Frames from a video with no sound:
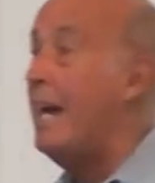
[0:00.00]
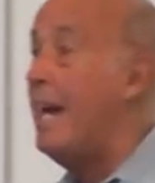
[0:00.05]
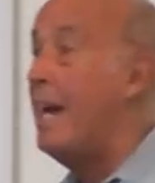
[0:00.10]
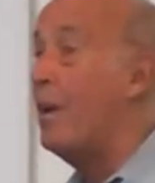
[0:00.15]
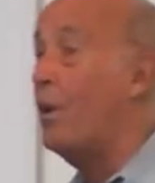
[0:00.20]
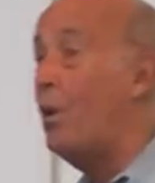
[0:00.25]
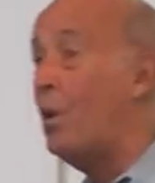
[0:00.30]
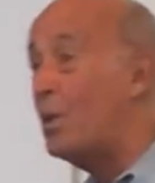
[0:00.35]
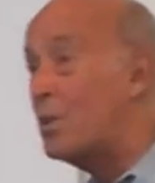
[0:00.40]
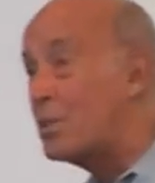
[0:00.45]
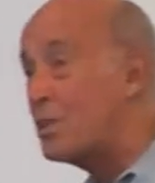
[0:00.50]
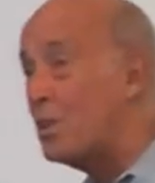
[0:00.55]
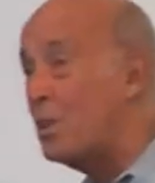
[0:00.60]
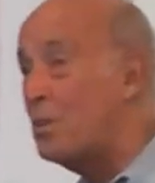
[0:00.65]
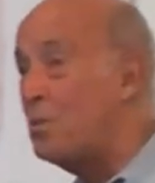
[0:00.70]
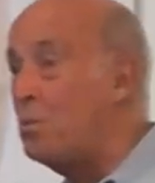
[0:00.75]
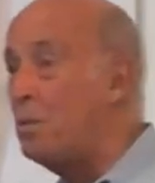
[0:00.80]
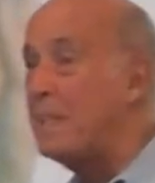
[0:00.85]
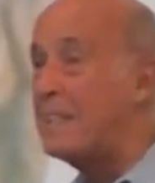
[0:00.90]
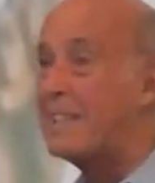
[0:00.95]
and
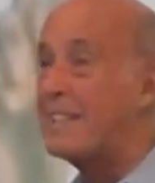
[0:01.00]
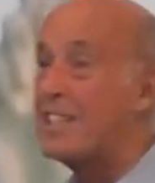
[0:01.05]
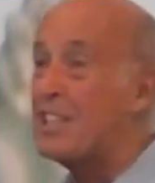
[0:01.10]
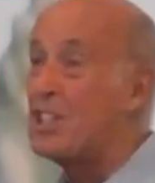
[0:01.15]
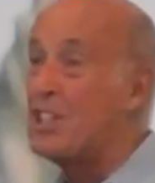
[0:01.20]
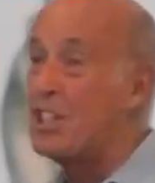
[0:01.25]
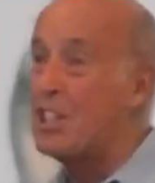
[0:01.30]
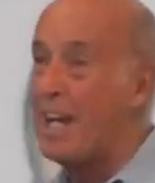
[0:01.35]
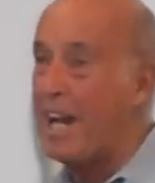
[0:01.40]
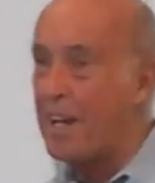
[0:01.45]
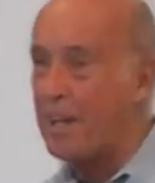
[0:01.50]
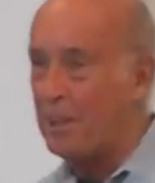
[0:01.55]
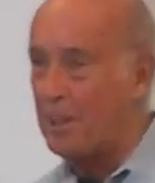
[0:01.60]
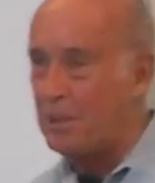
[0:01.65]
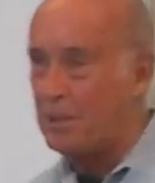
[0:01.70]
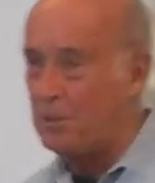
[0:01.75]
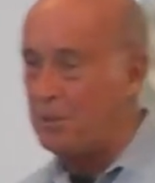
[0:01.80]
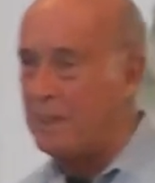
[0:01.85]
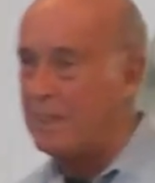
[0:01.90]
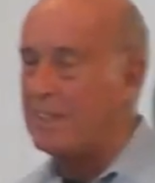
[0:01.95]
also with the shadow,
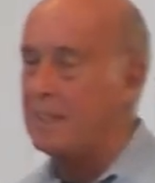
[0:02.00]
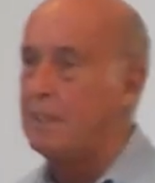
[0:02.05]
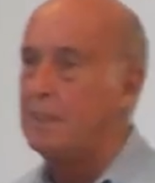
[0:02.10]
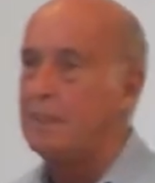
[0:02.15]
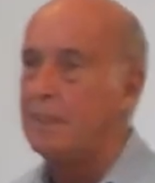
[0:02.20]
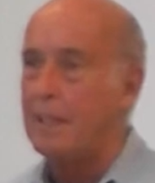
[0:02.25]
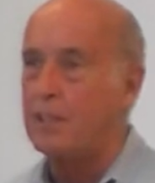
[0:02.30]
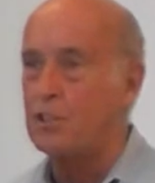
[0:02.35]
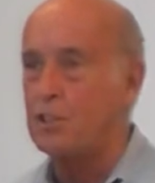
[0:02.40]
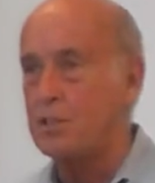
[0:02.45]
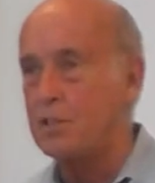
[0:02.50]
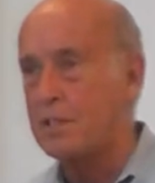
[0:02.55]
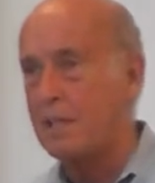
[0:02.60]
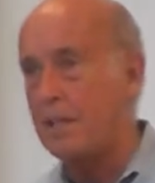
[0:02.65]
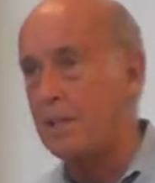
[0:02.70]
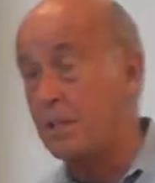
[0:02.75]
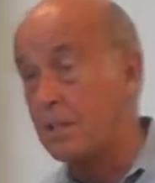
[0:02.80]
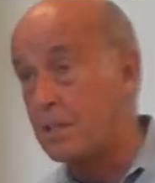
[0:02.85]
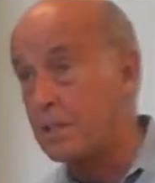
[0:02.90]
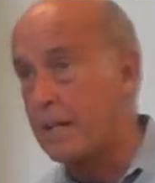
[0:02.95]
with, shouldn't say
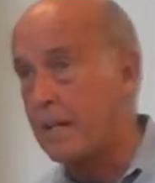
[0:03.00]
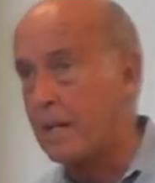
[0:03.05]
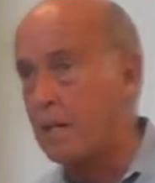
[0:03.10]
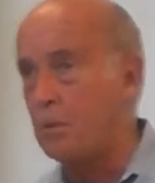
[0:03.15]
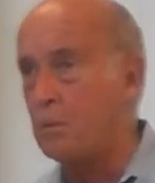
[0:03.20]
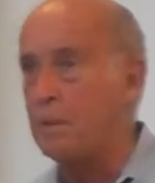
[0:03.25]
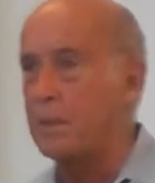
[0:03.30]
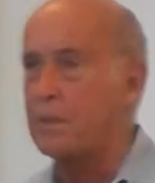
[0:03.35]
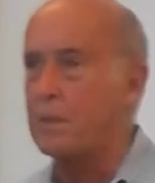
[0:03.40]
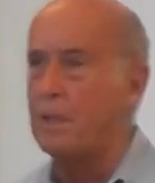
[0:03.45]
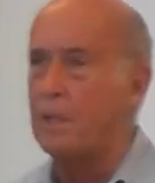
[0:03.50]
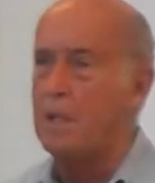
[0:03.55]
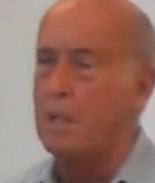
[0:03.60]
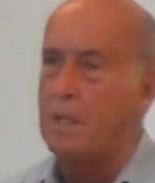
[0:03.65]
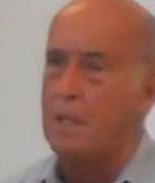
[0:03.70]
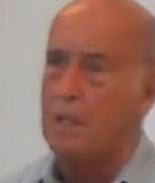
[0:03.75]
the shadow, with, the,